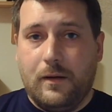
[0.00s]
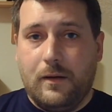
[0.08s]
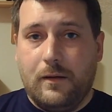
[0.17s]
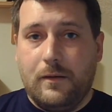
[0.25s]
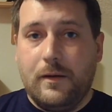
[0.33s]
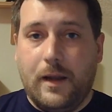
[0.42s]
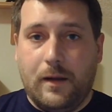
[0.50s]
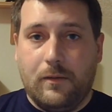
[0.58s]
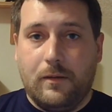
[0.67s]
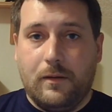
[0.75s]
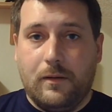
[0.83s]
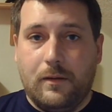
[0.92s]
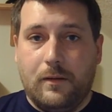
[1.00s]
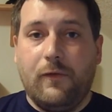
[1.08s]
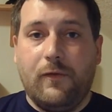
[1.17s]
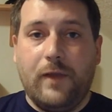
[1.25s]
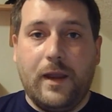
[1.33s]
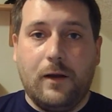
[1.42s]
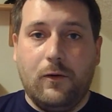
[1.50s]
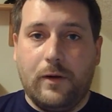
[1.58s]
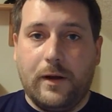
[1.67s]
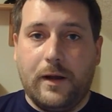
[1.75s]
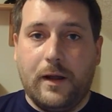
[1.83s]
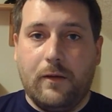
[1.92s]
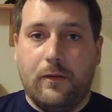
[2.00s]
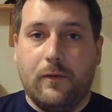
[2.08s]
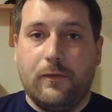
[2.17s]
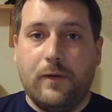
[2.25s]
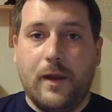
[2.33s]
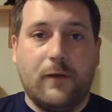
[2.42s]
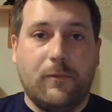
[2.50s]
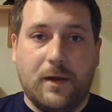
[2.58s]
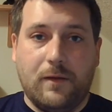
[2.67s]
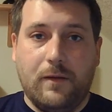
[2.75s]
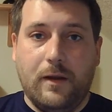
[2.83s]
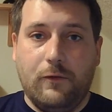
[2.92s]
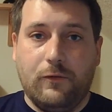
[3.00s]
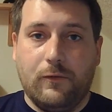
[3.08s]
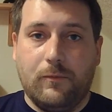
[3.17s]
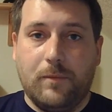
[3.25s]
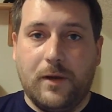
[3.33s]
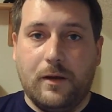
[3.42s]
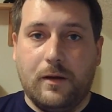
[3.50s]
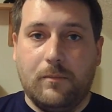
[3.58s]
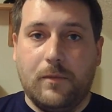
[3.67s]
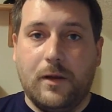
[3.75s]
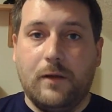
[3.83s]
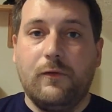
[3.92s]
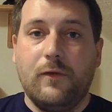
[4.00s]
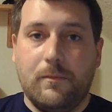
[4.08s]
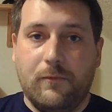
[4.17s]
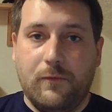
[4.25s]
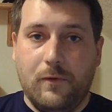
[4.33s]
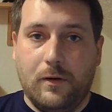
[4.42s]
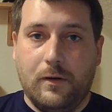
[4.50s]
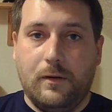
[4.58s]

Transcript: Now, let's take a look at how those expectations become subverted.